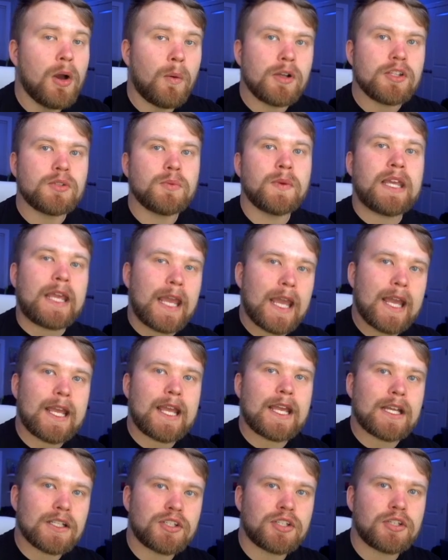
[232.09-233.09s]
Once we
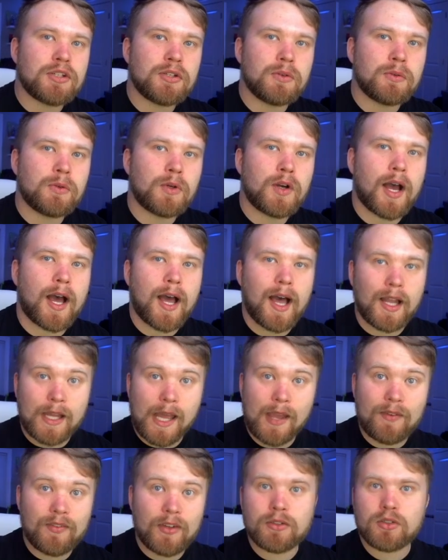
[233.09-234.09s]
get into
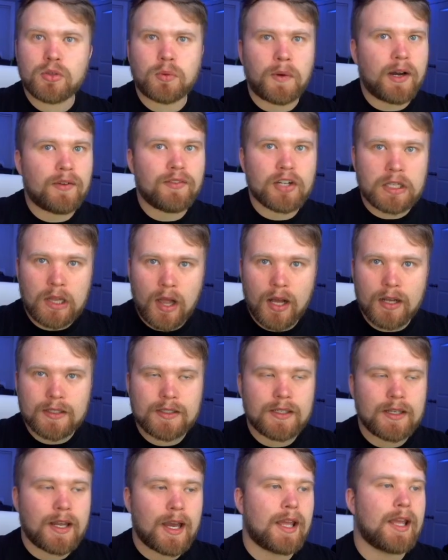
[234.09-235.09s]
11, 12 o'clock
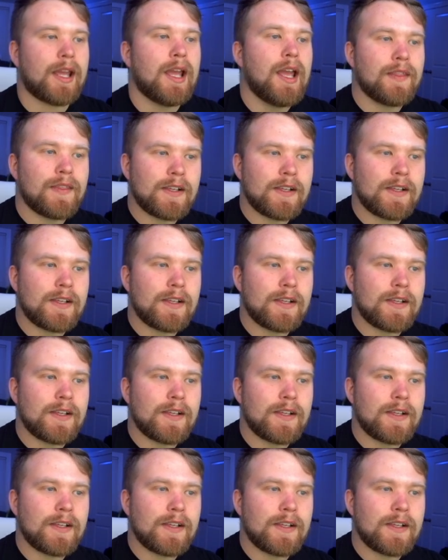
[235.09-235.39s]
tonight,